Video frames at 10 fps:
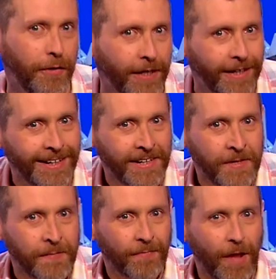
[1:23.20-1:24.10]
you?
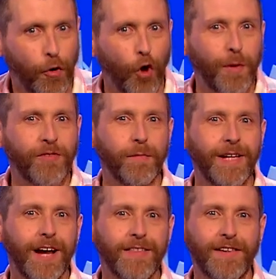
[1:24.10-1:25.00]
Of course, when
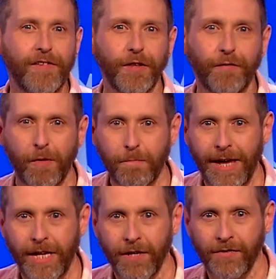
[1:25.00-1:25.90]
something like this is on the front
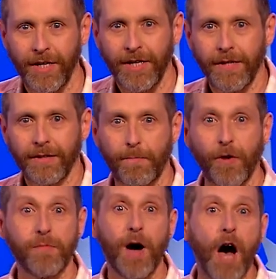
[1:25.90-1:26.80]
pages, the
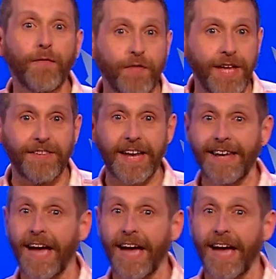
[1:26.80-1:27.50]
bottom half of the internet